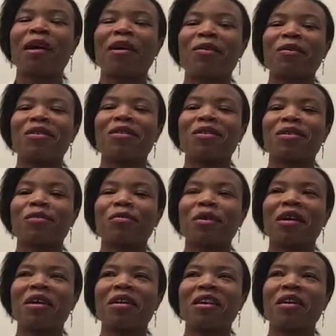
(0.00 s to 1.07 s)
I was
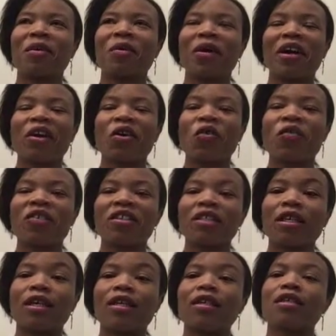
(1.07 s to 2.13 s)
probably quite
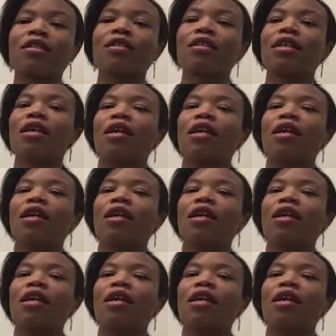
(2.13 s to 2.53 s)
overzealous.